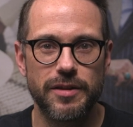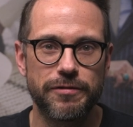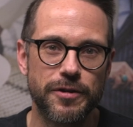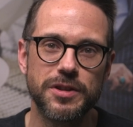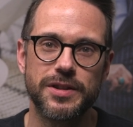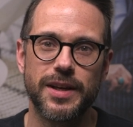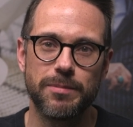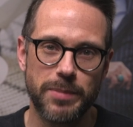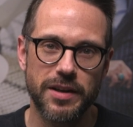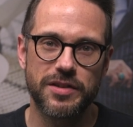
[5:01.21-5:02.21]
The first
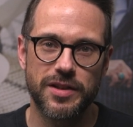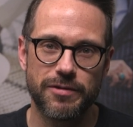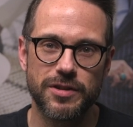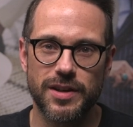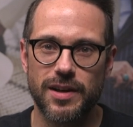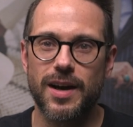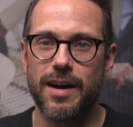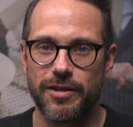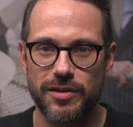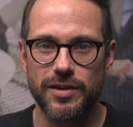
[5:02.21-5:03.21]
and biggest difference,
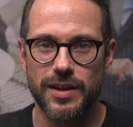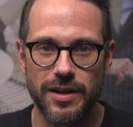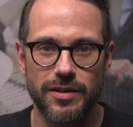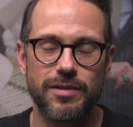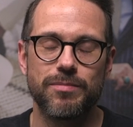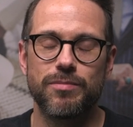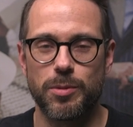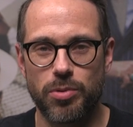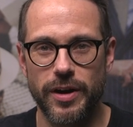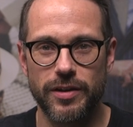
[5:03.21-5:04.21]
obviously, is the
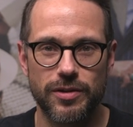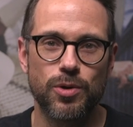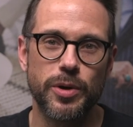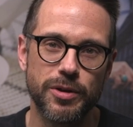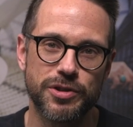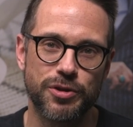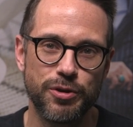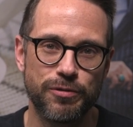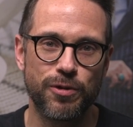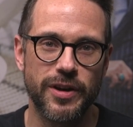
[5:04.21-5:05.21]
price. Koios are
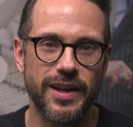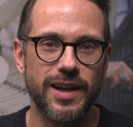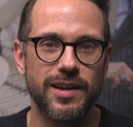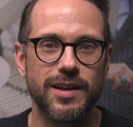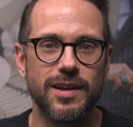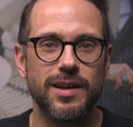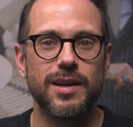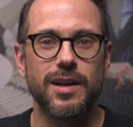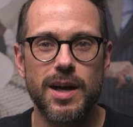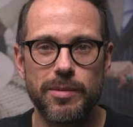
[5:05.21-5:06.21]
two forty-eight,
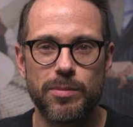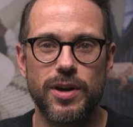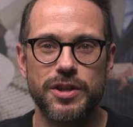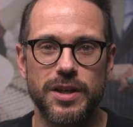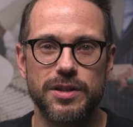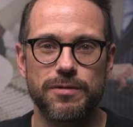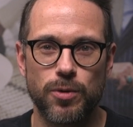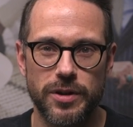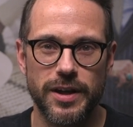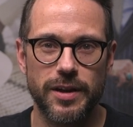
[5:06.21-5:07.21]
Common Projects
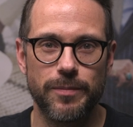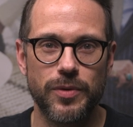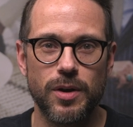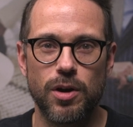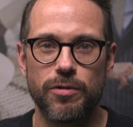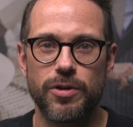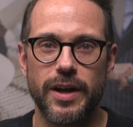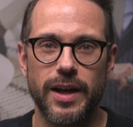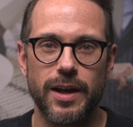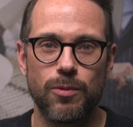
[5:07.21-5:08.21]
four ten. Over
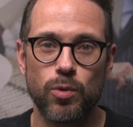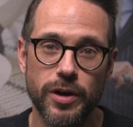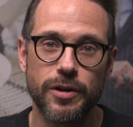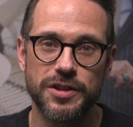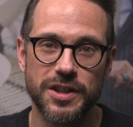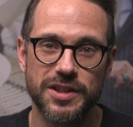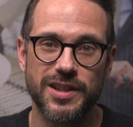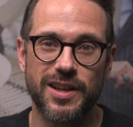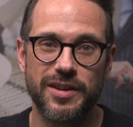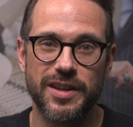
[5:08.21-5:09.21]
a one hundred sixty
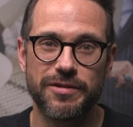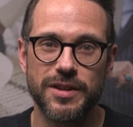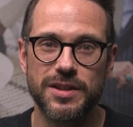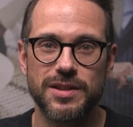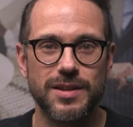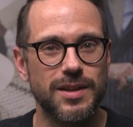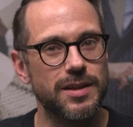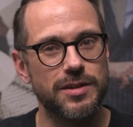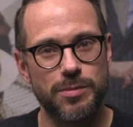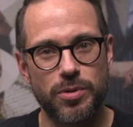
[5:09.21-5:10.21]
dollar difference,
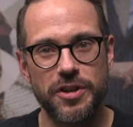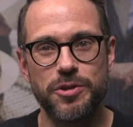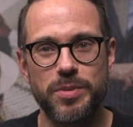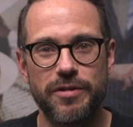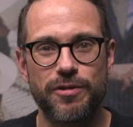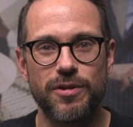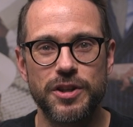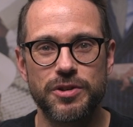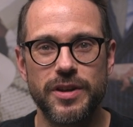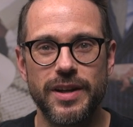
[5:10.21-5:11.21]
it's the price you pay for
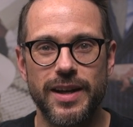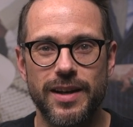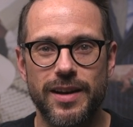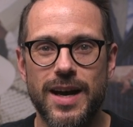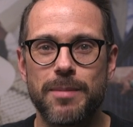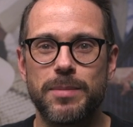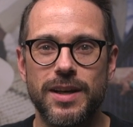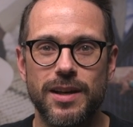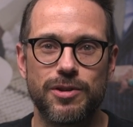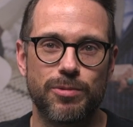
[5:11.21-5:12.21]
luxury and not
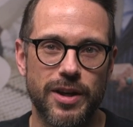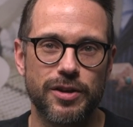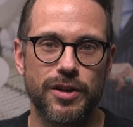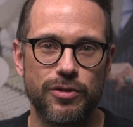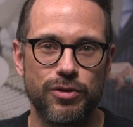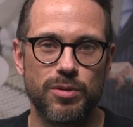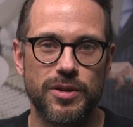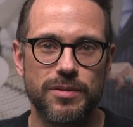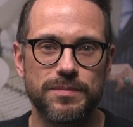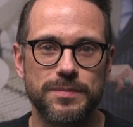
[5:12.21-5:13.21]
being direct to
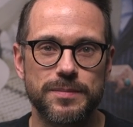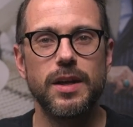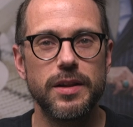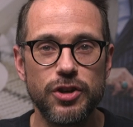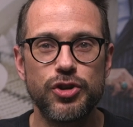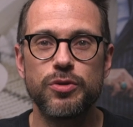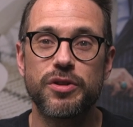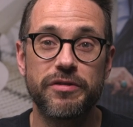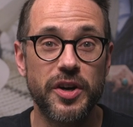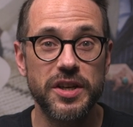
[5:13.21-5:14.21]
consumer. These shoes
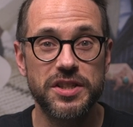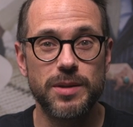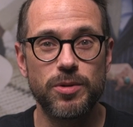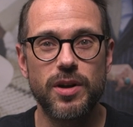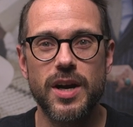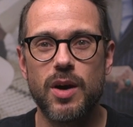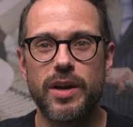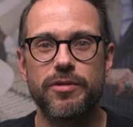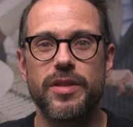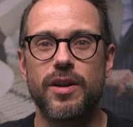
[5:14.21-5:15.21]
are very similar,
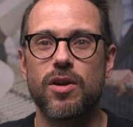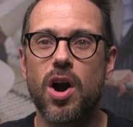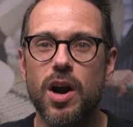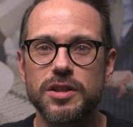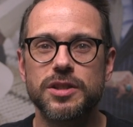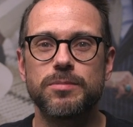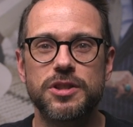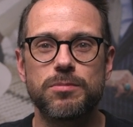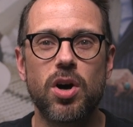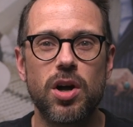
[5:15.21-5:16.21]
however, there are some
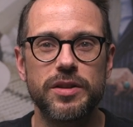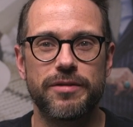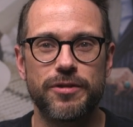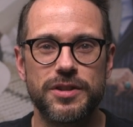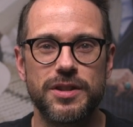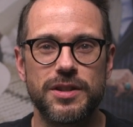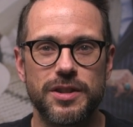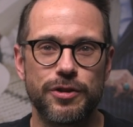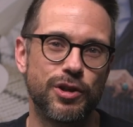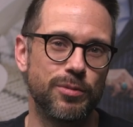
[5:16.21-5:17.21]
small differences
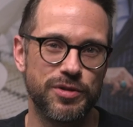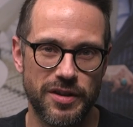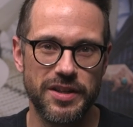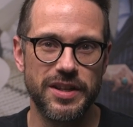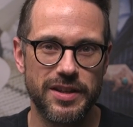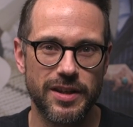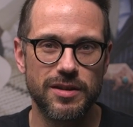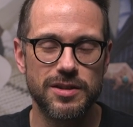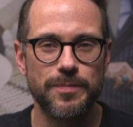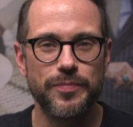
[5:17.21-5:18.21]
in terms of the
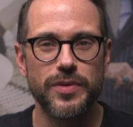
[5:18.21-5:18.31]
details.